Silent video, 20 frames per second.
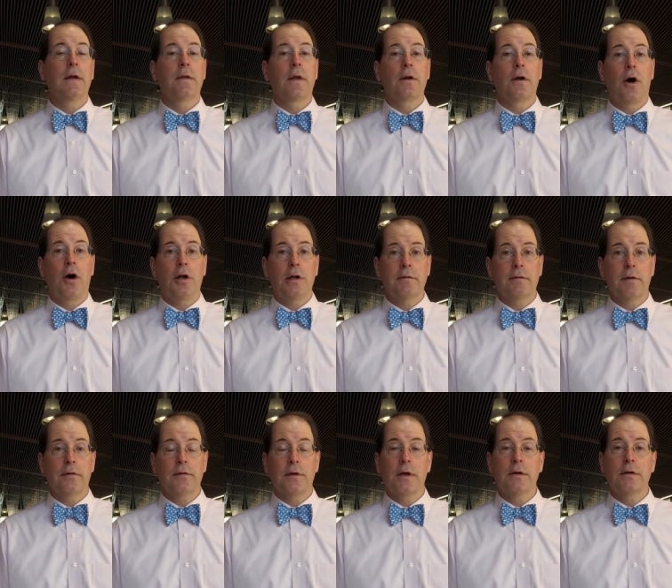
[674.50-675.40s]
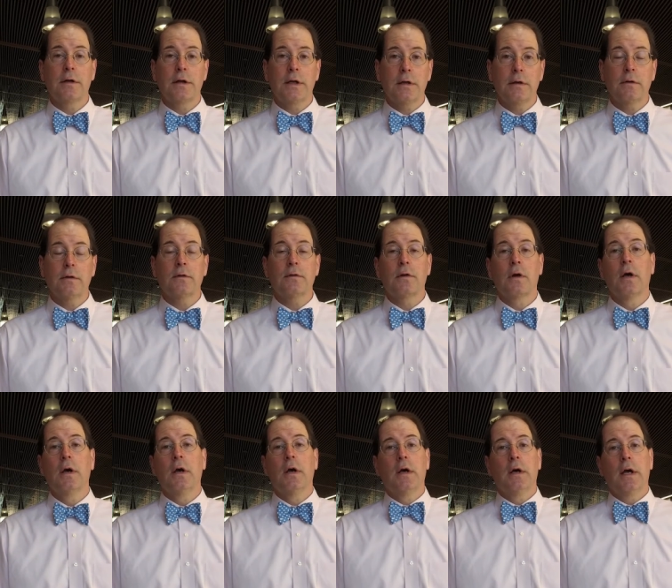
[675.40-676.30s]
and then all of a sudden it is.
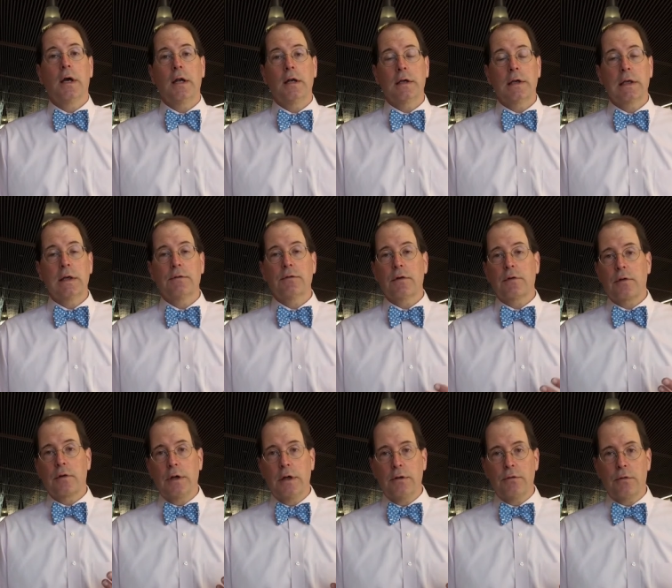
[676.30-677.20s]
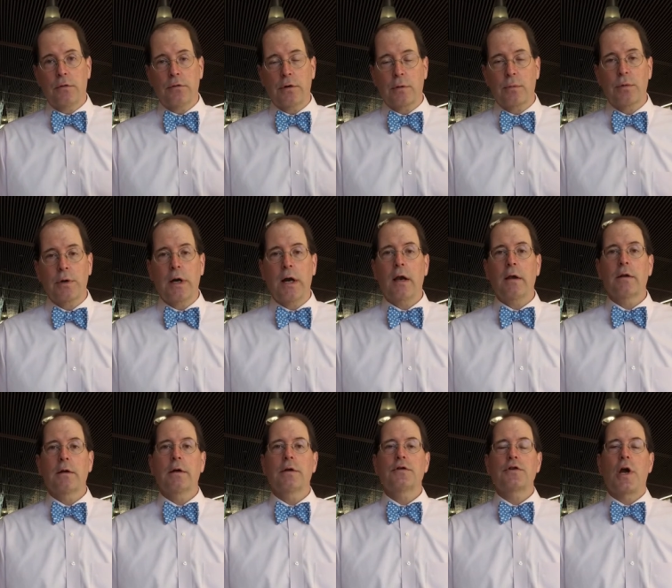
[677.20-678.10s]
And it gives us an interesting
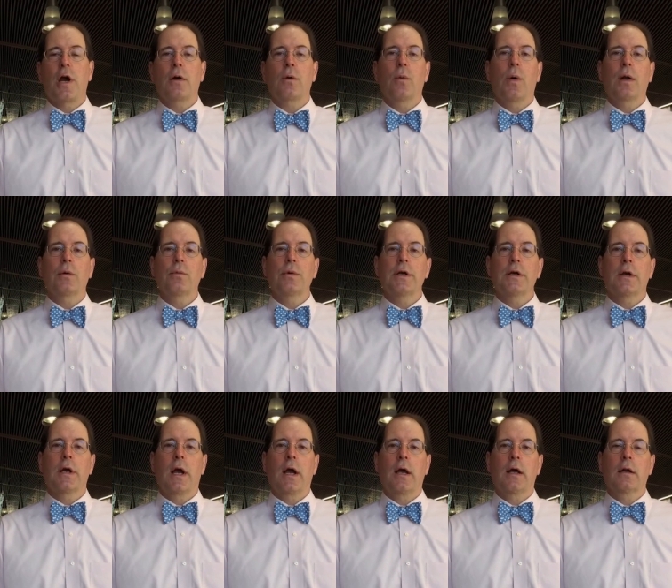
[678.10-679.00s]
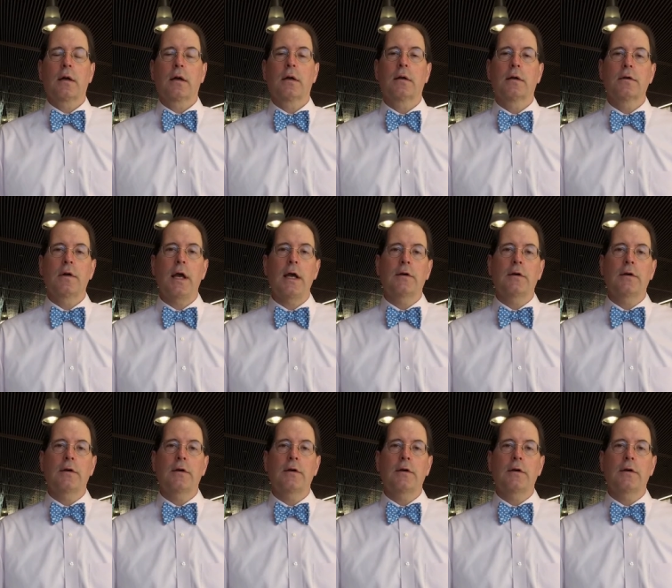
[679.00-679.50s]
reality check when we can